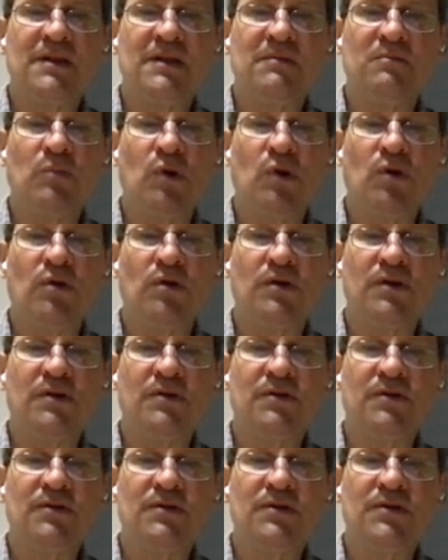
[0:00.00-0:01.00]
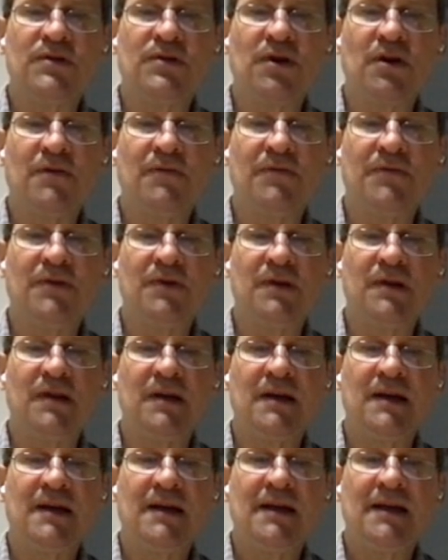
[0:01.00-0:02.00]
in bold to soften,
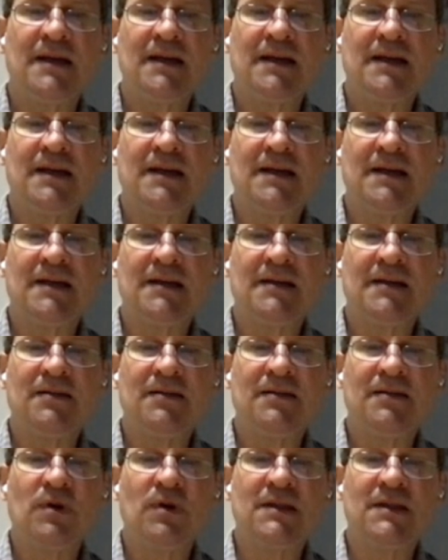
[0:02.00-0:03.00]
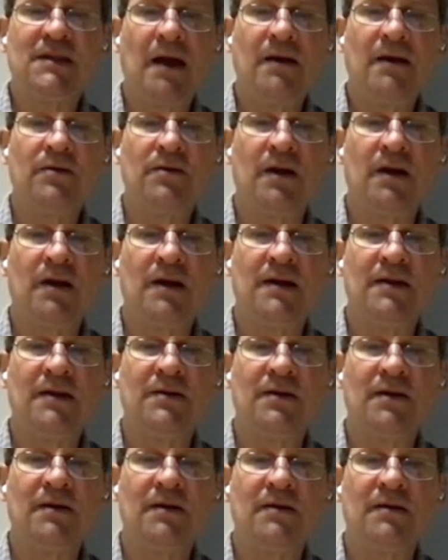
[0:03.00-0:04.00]
and the ones underlined
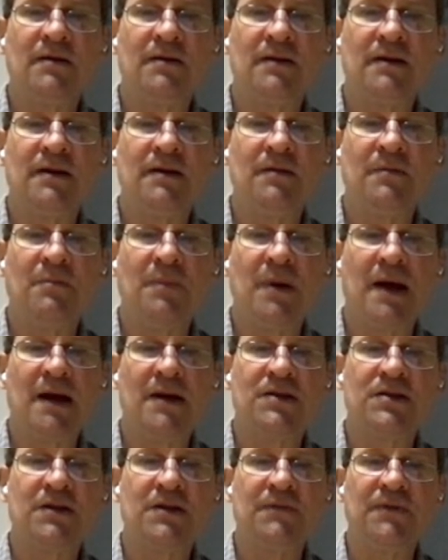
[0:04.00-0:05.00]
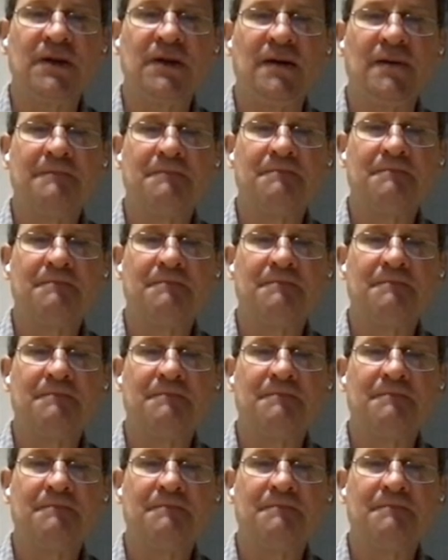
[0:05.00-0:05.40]
are in backshifting.